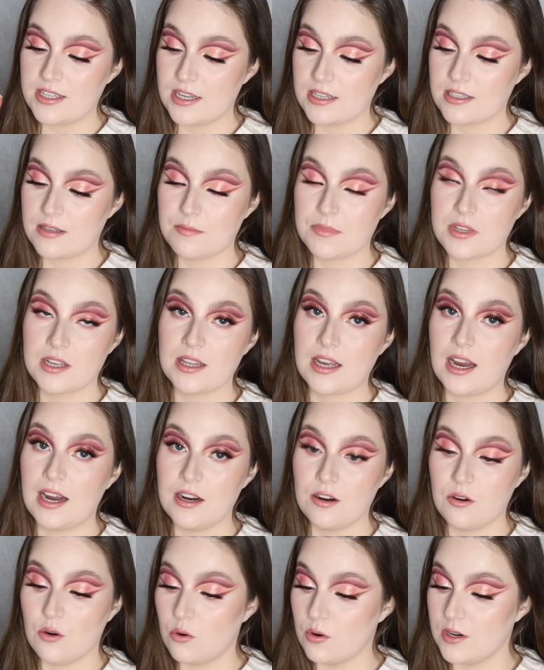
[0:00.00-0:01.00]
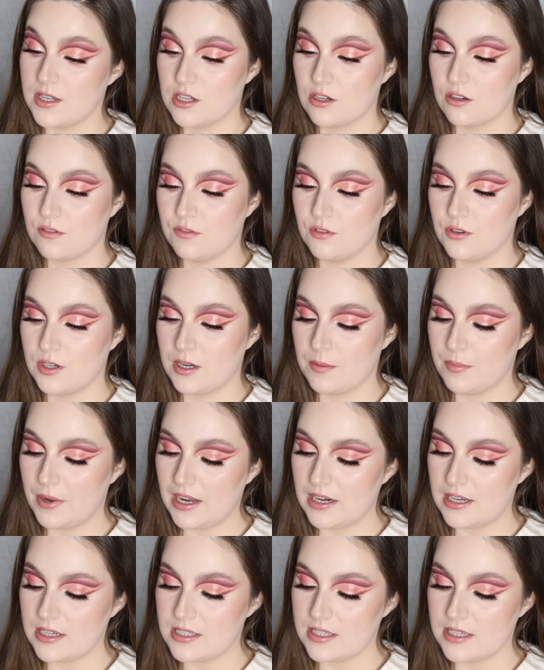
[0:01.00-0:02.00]
That's something I always look for in a
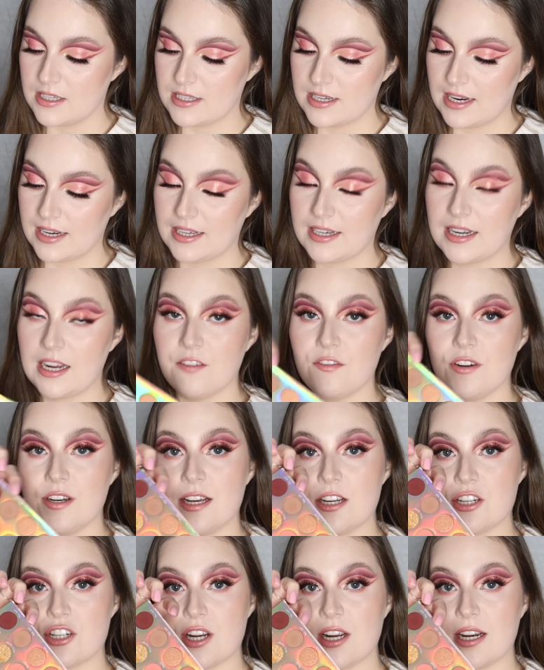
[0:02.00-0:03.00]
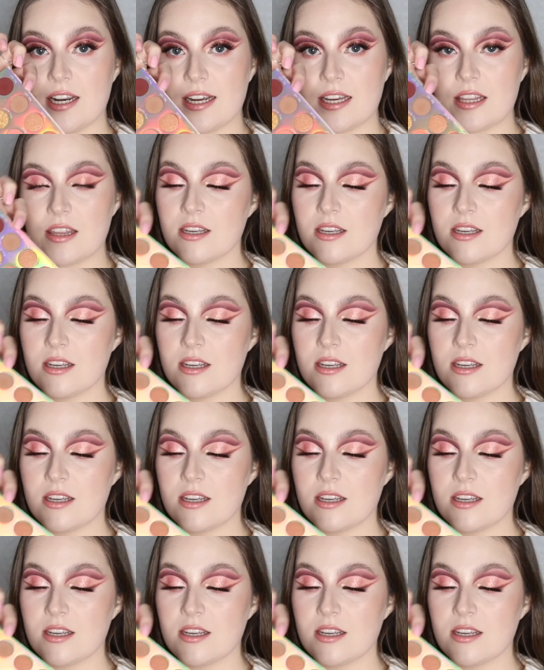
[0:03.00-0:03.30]
palette, is like an everyday shade like